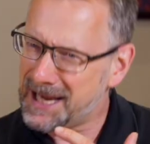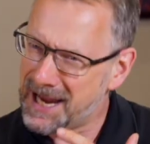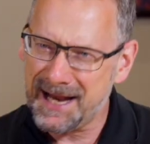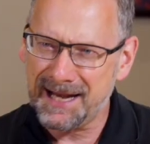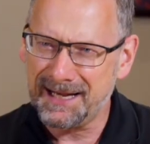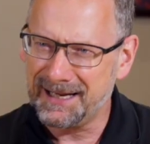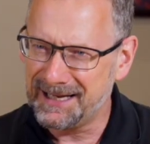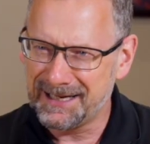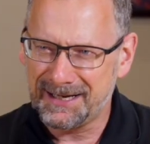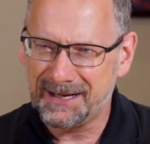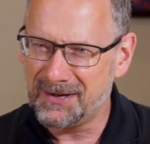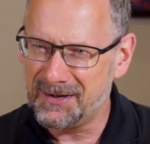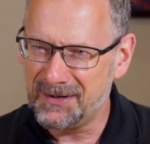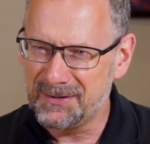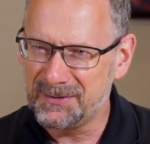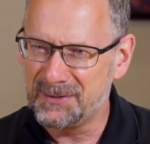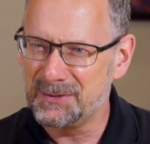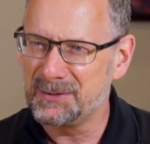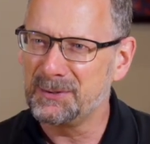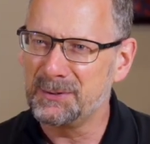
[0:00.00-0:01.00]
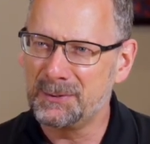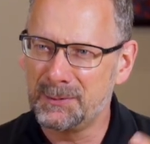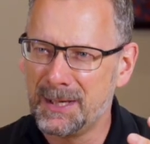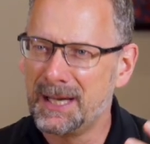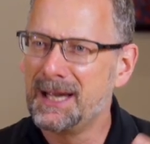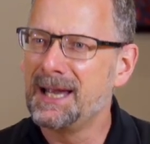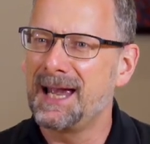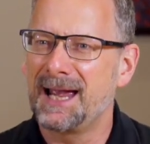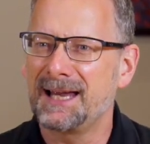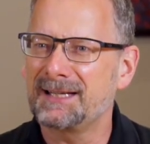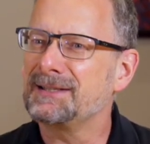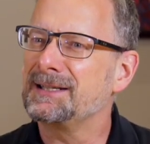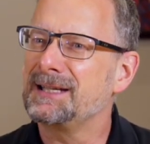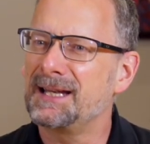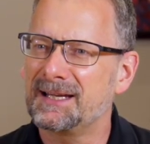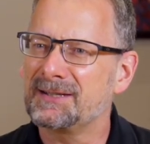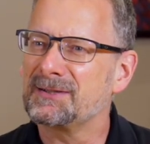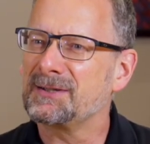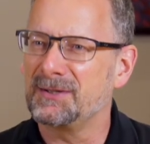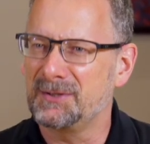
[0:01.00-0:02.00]
KNET can't do,
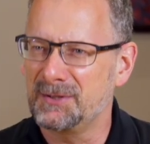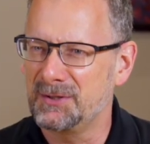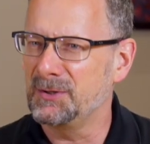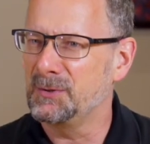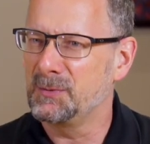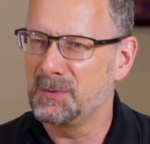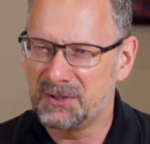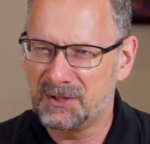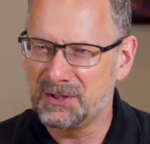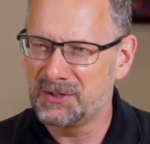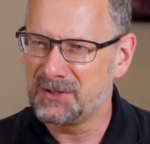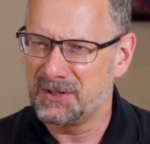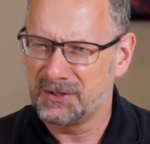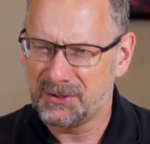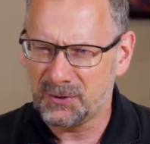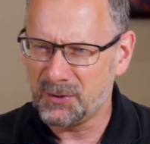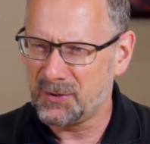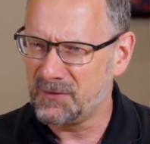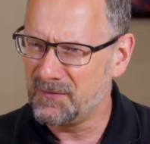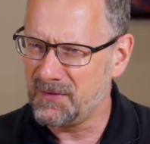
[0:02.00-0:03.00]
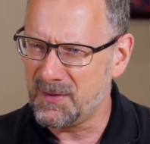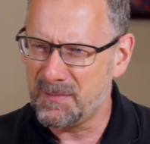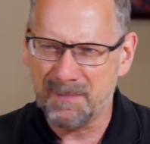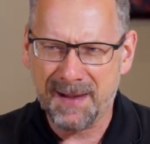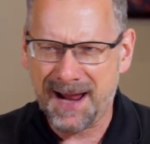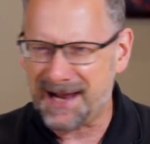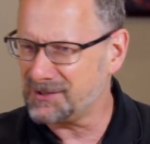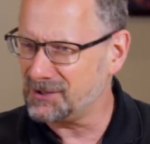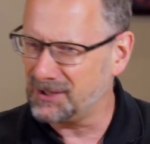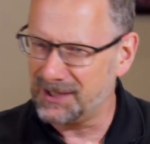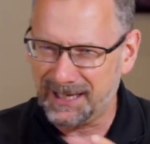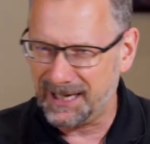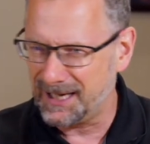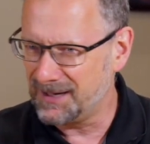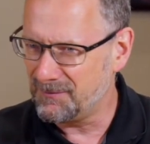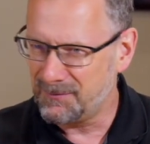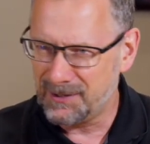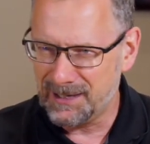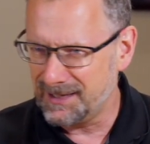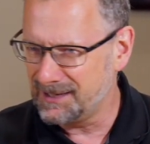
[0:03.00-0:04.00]
SES can do, which is the sort of the magic
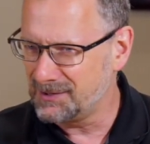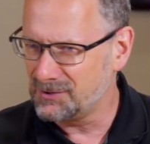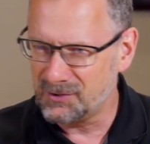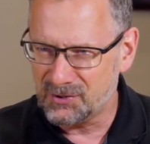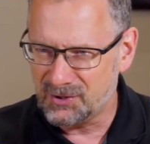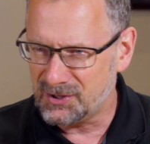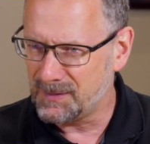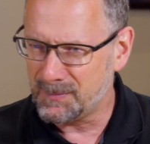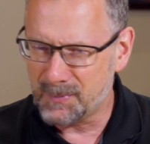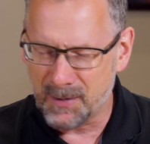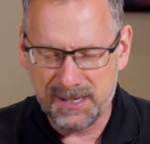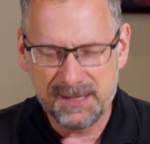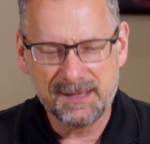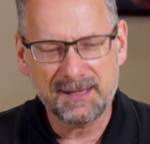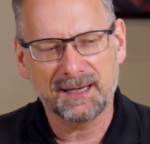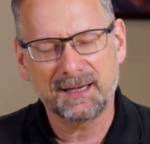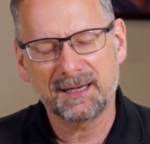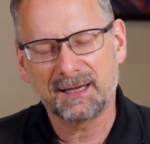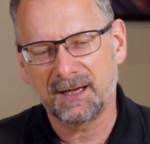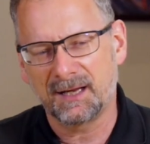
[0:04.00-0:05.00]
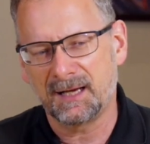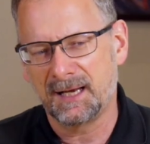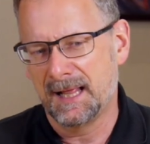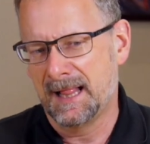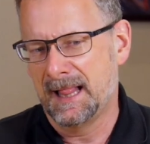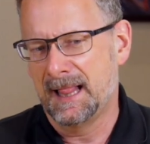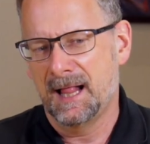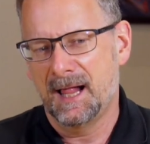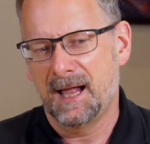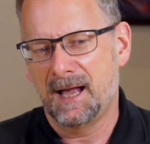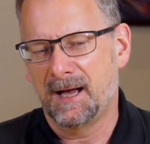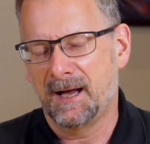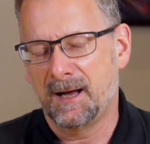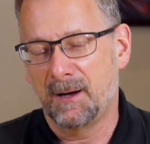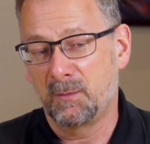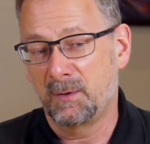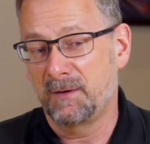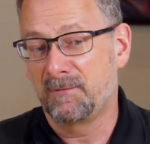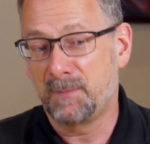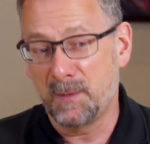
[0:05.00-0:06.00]
in a relationship, I think. And
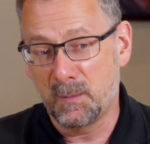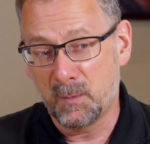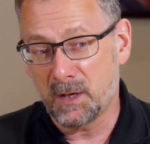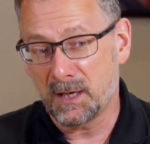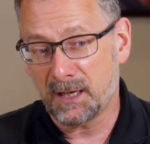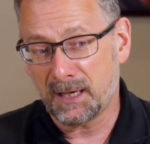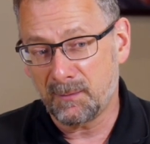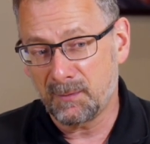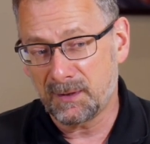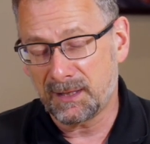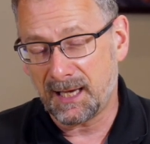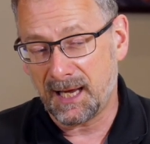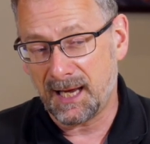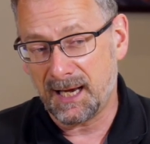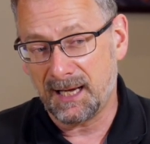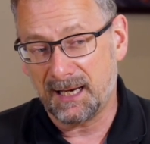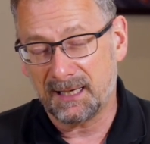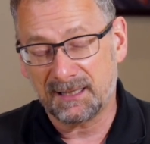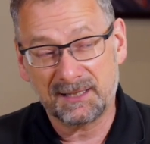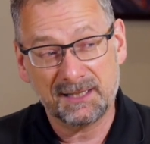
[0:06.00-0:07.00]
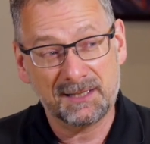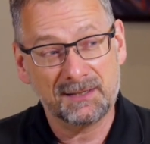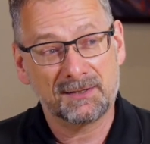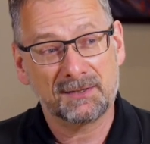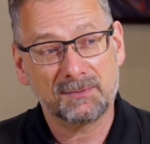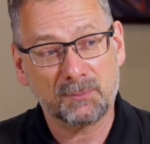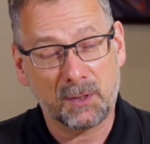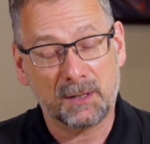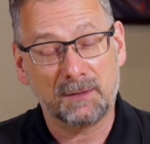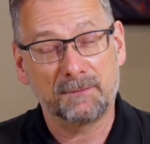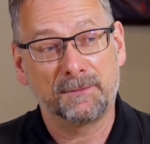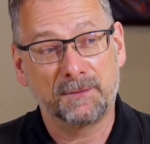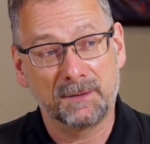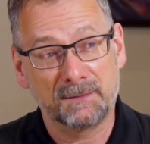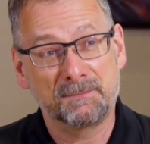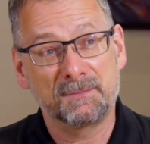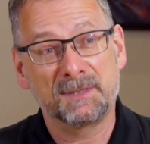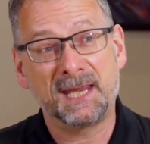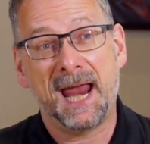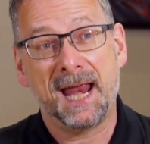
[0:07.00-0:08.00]
we've been working with KNET since, well, for
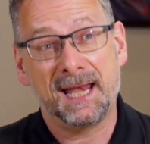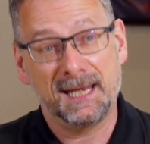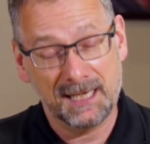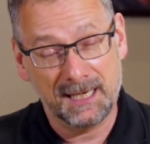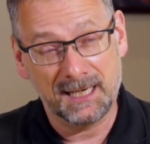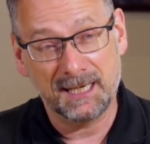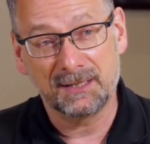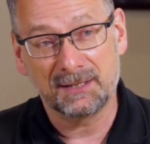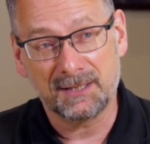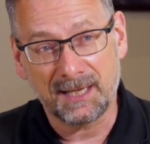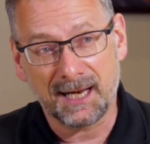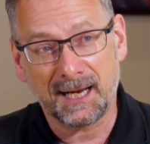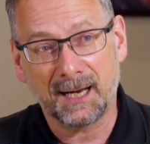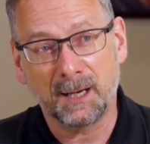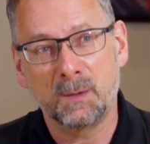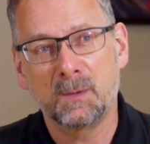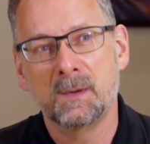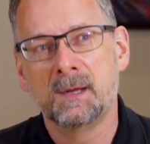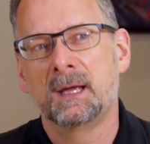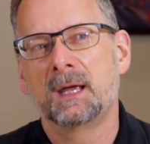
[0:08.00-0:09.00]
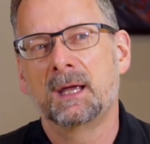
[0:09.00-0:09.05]
10 years now.